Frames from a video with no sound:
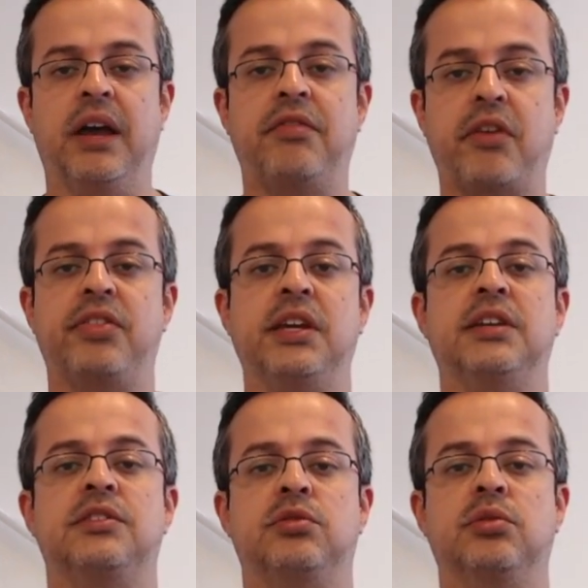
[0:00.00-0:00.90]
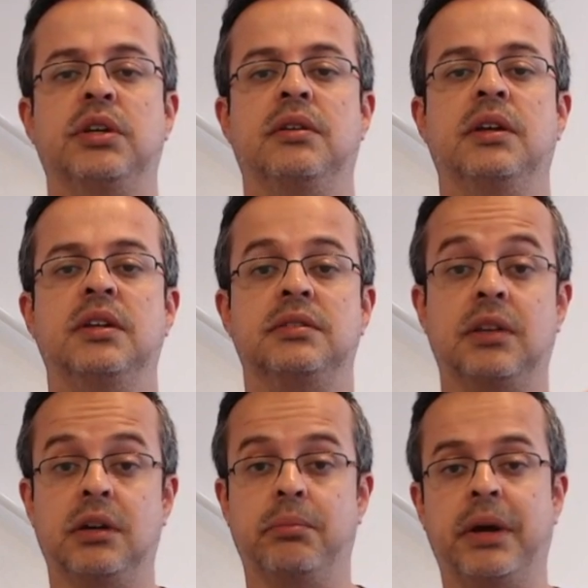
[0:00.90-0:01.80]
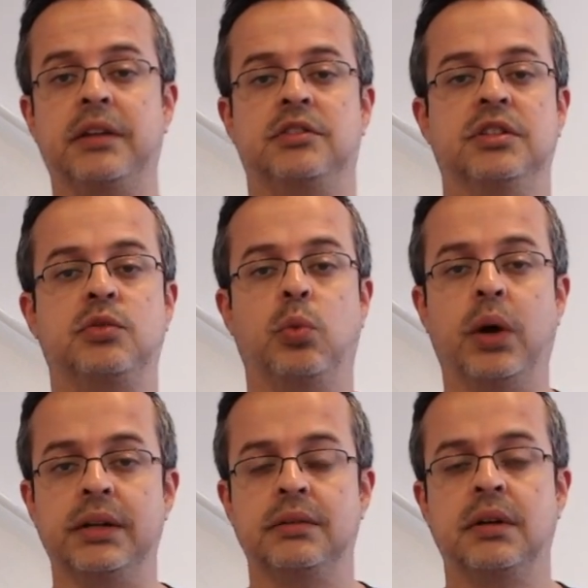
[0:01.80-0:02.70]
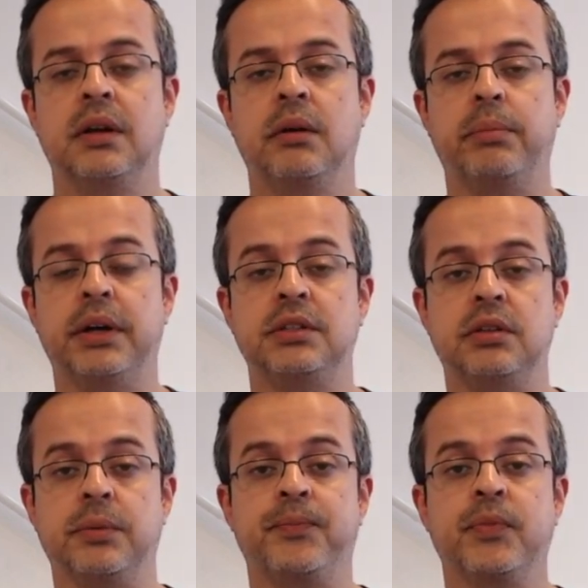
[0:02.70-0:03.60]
Everything is done by just one person.